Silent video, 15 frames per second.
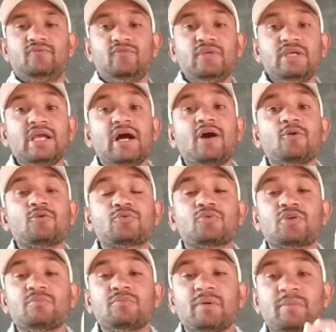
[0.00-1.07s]
We have
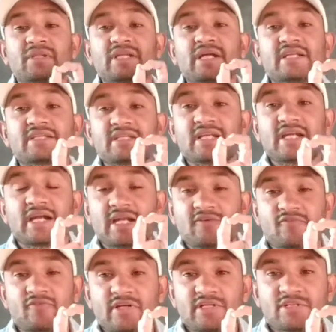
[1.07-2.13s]
to remember that is the
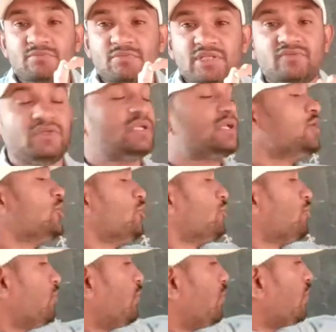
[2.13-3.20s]
difference between
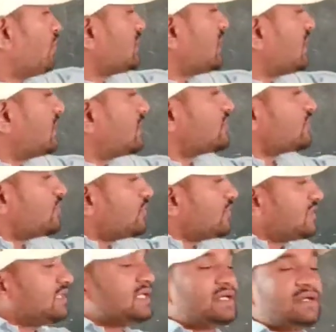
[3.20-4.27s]
both also
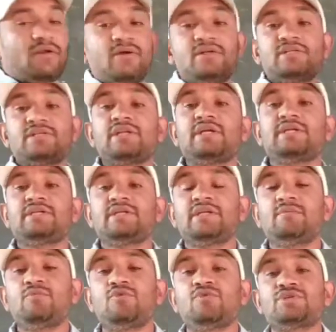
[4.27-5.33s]
in the
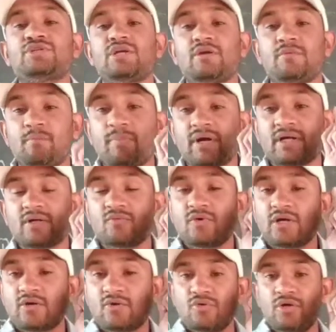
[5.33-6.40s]
translatory motion, but
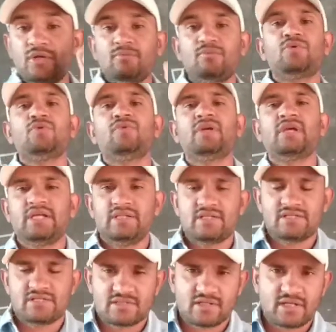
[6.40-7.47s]
one only moving in
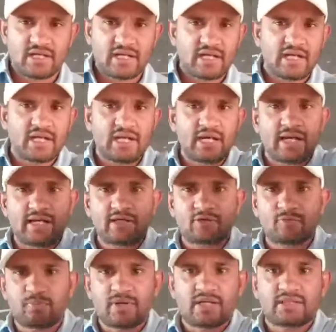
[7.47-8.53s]
the straight
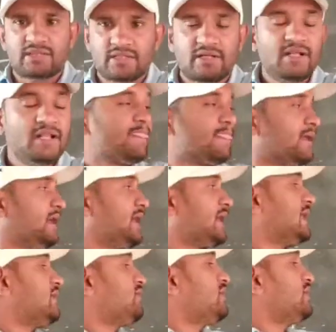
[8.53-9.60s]
path.
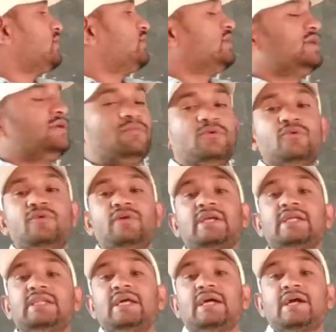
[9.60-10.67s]
Again one only
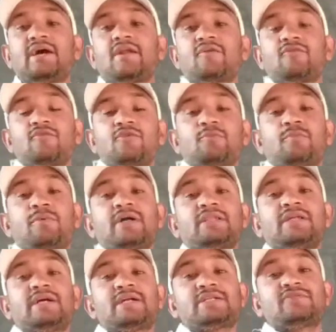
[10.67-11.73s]
moving in the curved
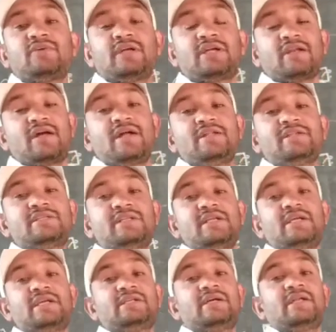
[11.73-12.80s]
path. That's why
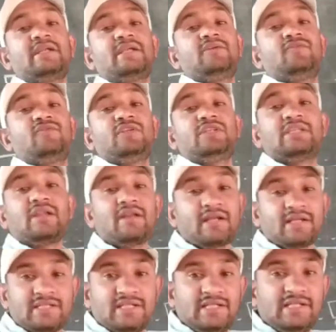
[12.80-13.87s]
translatory with
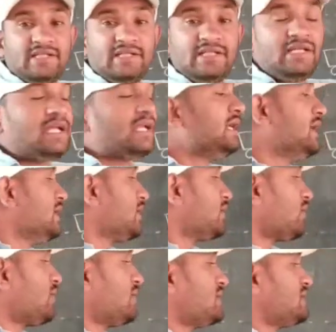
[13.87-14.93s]
rectilinear,
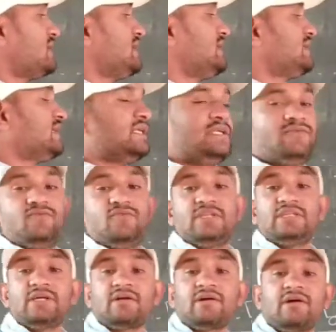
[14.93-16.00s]
translatory
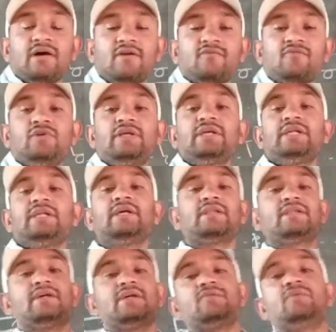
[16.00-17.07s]
with curvilinear.
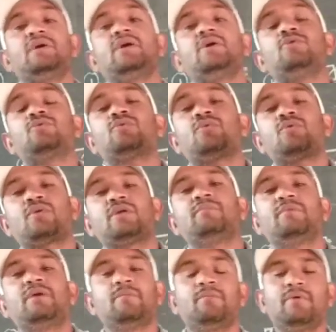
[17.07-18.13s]
That we have to
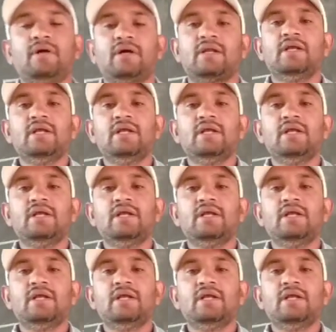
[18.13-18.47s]
remember.